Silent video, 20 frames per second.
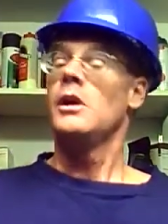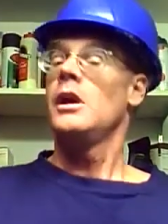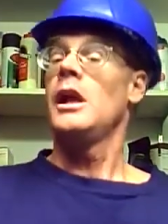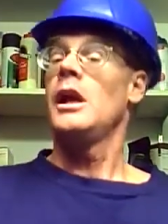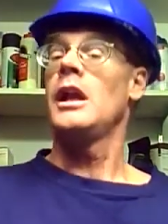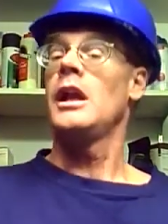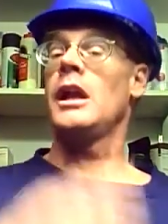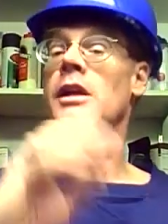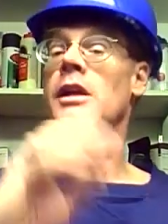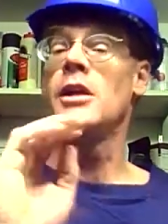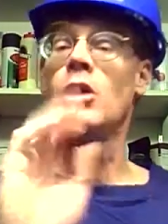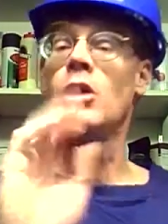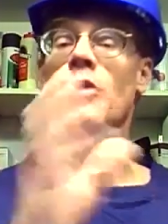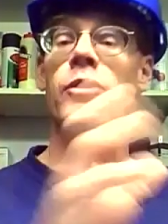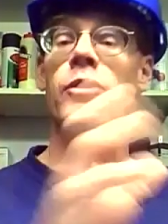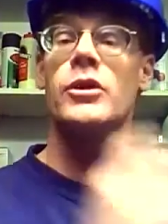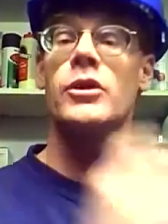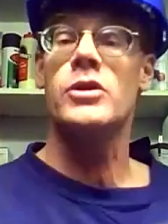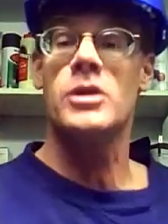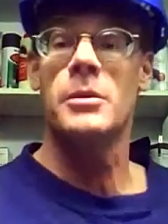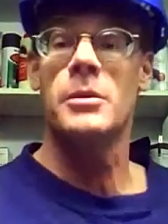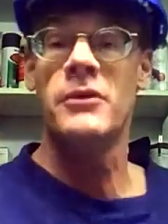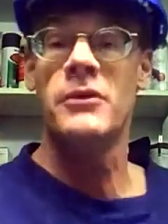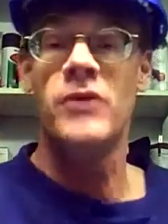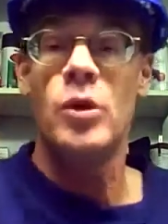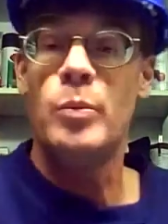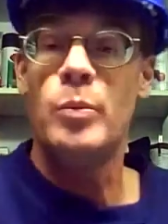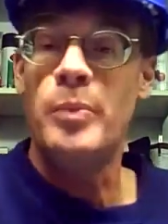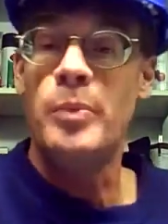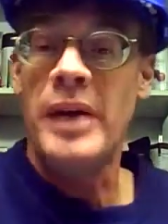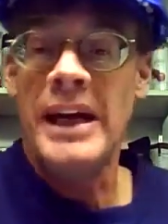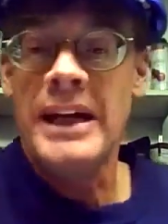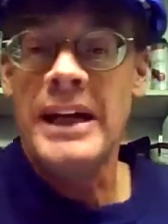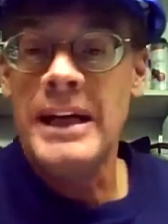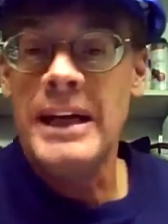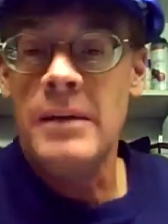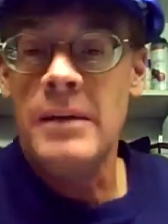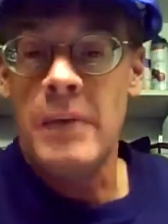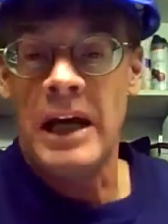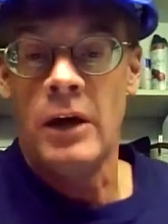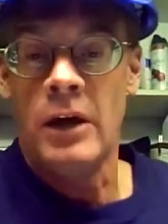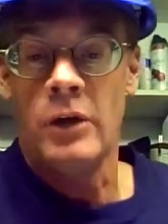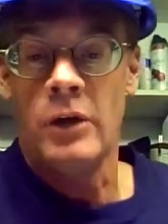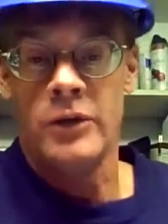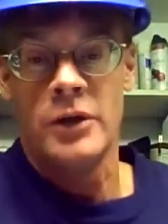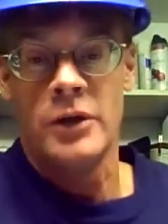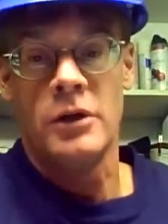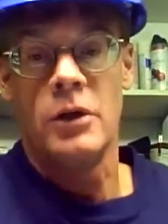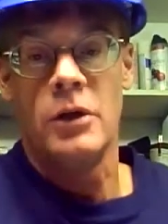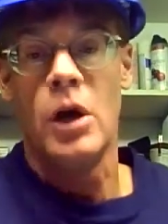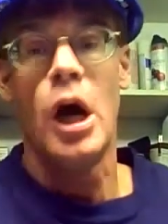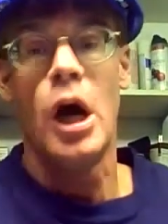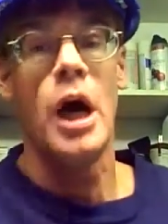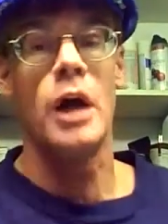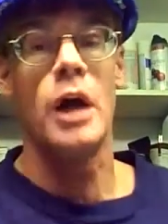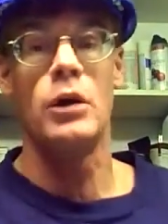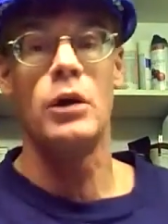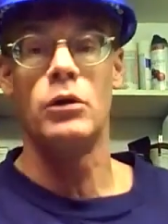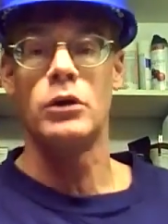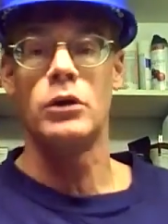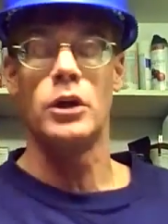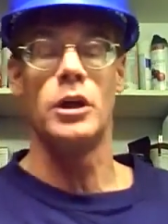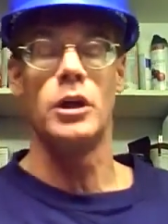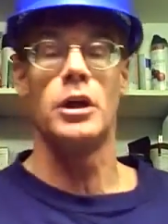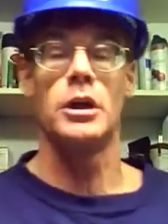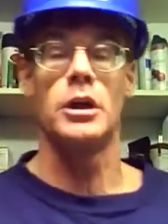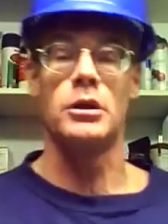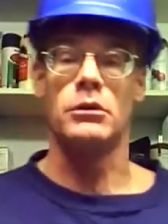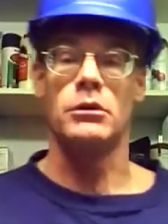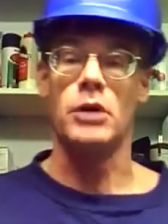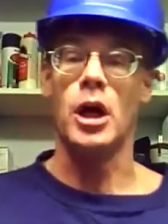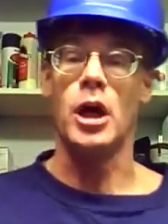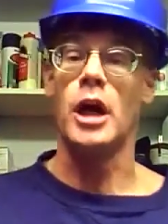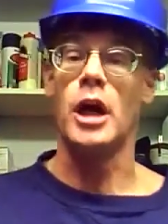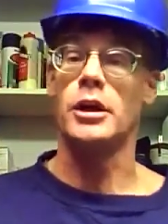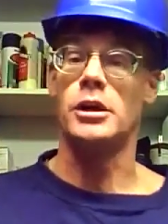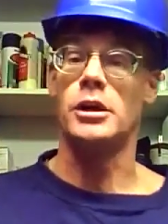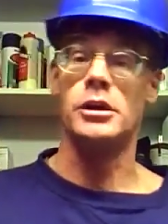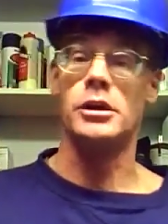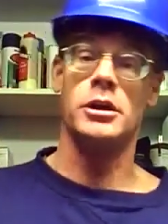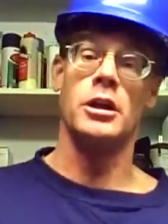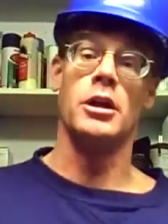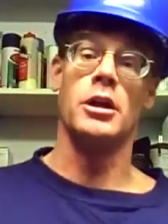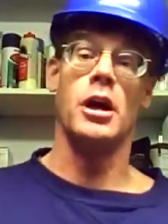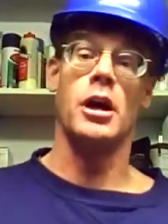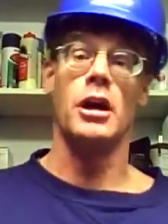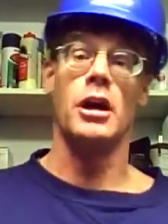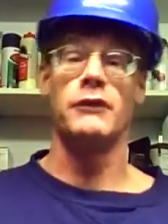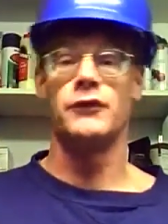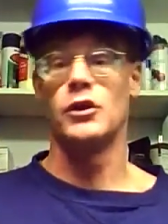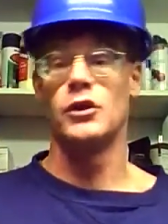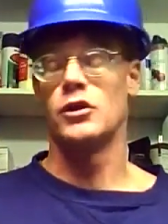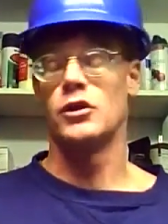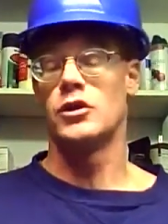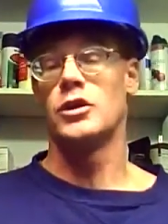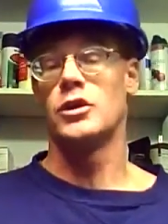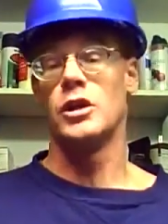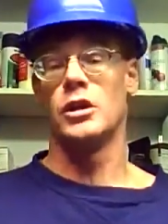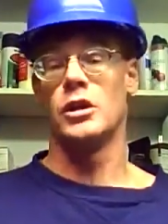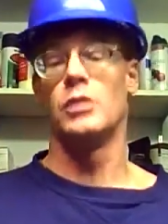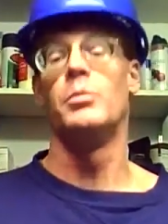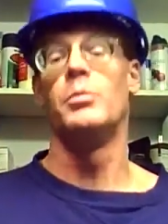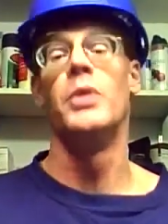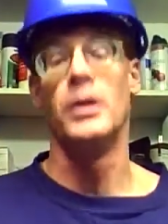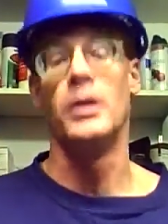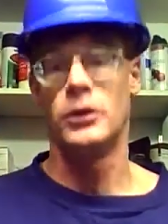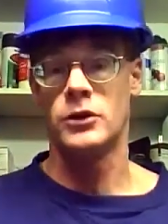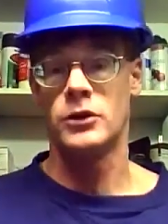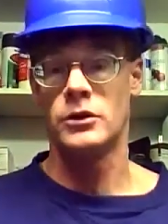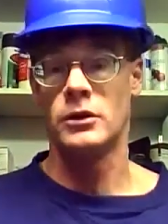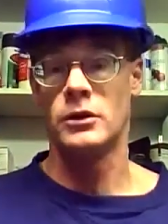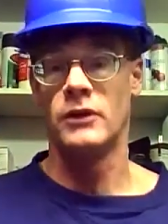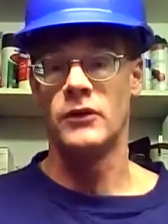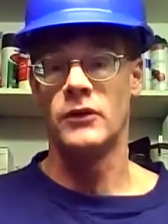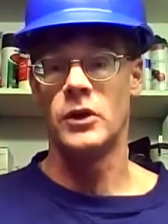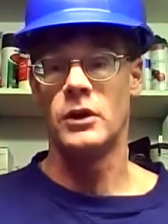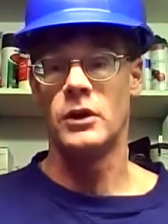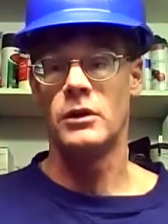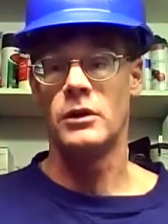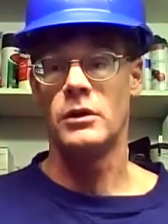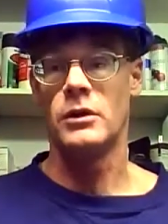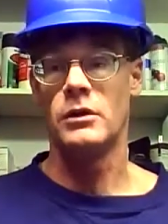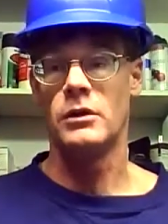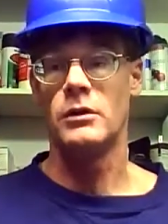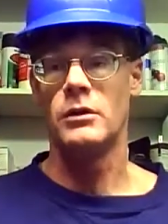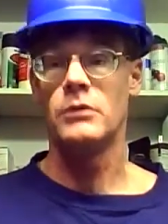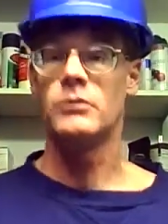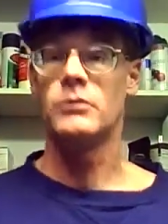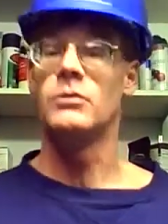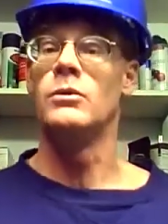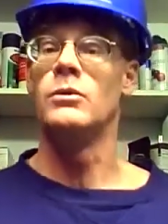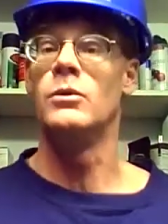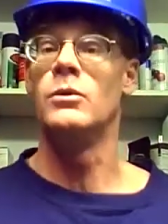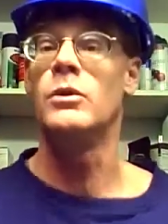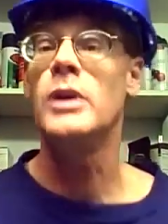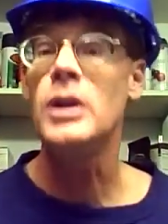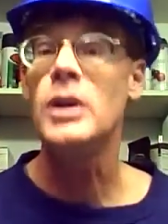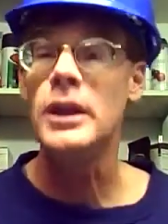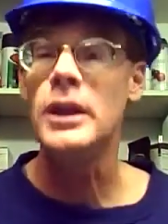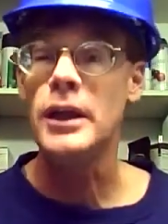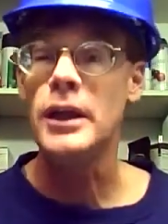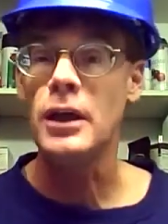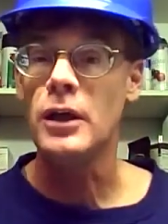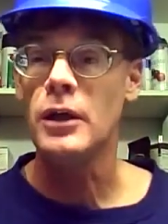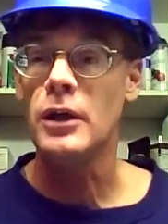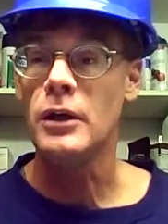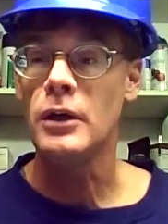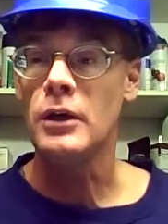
And I know there's some of you piggy males that go, I don't care. I can get off just seeing a picture of her. Really?